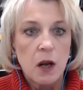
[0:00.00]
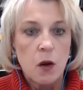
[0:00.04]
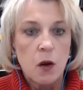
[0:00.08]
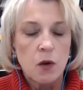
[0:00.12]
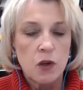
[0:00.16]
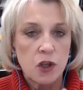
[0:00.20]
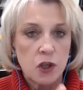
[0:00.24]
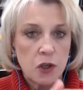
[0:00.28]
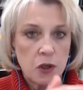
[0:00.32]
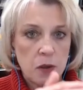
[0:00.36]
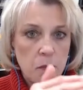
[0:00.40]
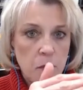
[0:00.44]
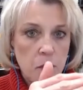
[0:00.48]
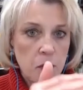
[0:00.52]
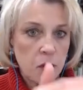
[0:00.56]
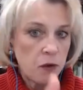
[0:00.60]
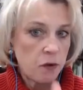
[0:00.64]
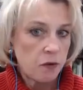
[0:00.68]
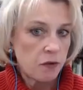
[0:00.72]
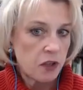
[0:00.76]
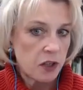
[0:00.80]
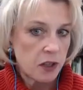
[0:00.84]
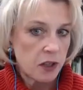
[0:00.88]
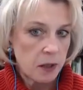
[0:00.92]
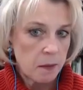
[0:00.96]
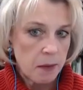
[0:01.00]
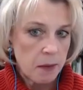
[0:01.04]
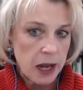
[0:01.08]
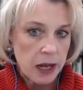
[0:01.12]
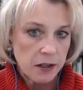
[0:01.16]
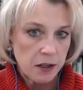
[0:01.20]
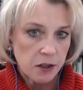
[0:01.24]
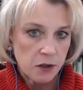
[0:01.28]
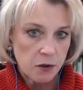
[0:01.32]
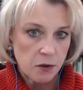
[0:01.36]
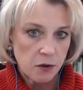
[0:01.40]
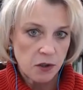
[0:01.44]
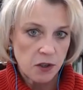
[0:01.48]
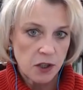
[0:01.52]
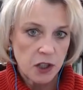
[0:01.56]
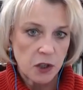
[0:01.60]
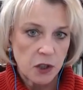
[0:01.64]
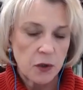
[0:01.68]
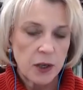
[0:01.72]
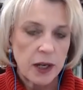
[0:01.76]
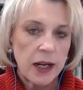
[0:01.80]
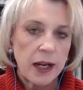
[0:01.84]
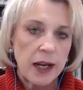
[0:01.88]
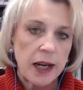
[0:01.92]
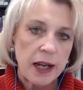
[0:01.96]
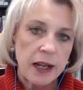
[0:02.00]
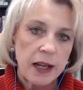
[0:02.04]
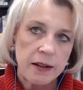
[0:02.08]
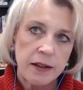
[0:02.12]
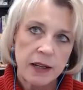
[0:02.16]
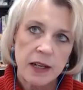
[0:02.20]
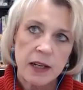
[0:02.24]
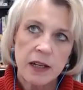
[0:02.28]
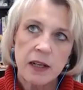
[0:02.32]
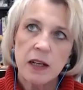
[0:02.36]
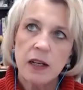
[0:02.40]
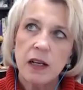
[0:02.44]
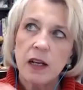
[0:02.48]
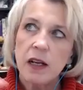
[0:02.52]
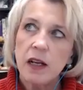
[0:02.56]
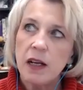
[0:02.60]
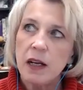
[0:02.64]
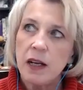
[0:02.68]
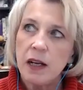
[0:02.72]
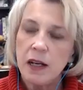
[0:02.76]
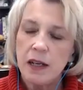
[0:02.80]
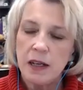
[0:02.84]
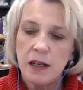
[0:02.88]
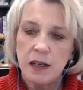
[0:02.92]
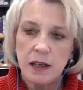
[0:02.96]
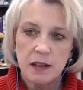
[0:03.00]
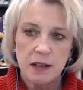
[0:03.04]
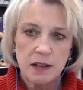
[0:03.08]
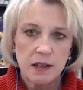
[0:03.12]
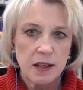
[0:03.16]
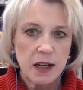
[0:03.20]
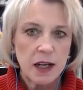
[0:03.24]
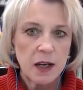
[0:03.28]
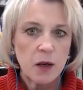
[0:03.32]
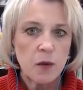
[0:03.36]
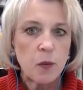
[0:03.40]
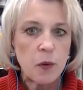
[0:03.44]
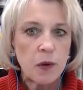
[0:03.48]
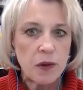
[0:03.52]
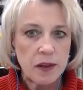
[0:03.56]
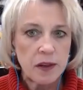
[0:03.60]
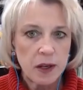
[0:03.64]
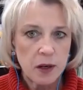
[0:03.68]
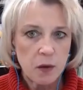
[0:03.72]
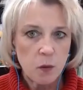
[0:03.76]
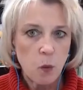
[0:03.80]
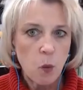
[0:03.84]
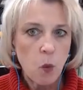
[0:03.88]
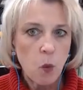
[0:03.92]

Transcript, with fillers: should move to the master's degree. And then it's like, well, then